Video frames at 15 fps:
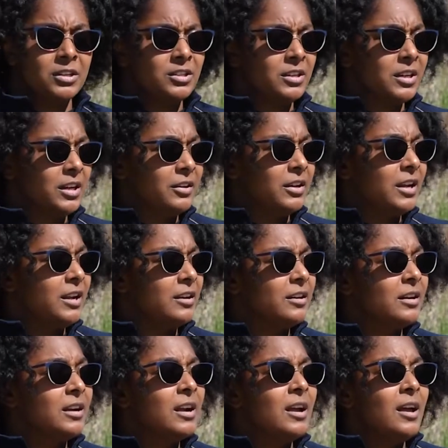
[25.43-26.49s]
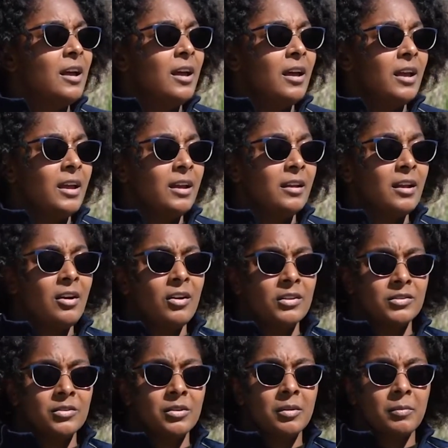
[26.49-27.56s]
engineering here, and I
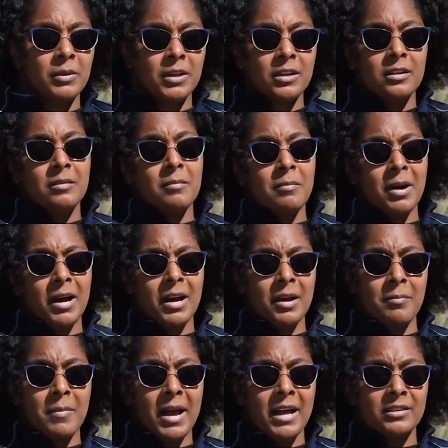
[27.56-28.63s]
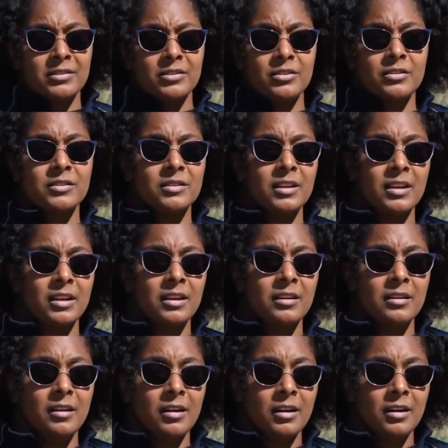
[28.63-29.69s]
also completed my master's in
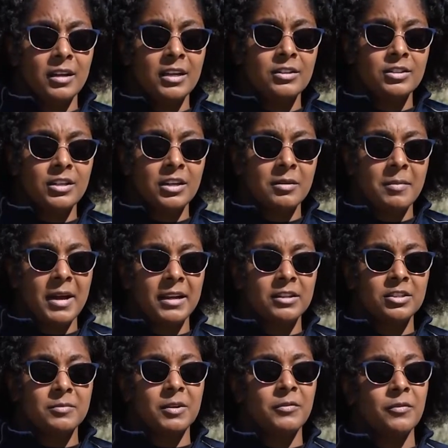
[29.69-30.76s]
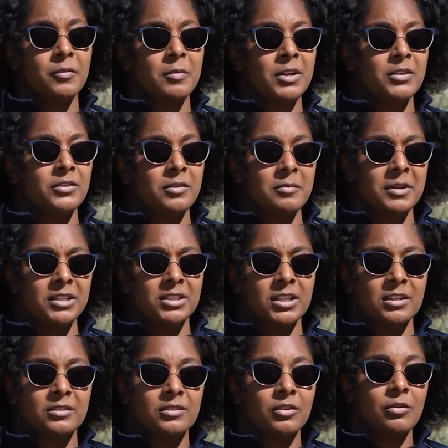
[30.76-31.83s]
uh, engineering management from Eastern
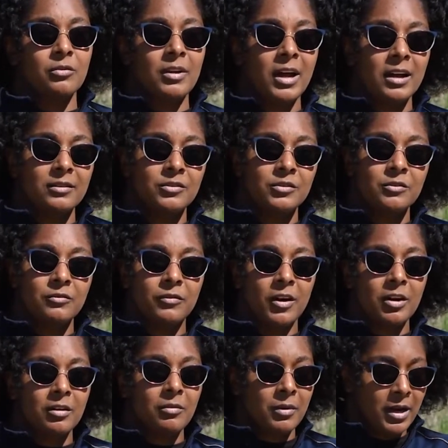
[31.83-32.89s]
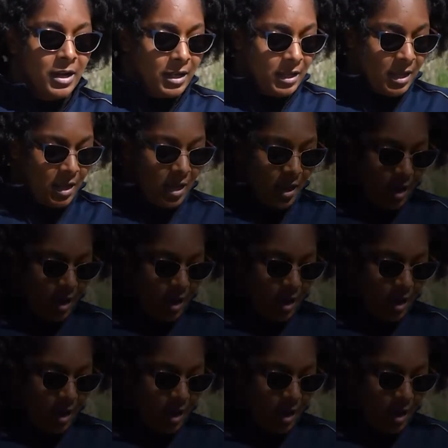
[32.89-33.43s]
Michigan, so not too far away.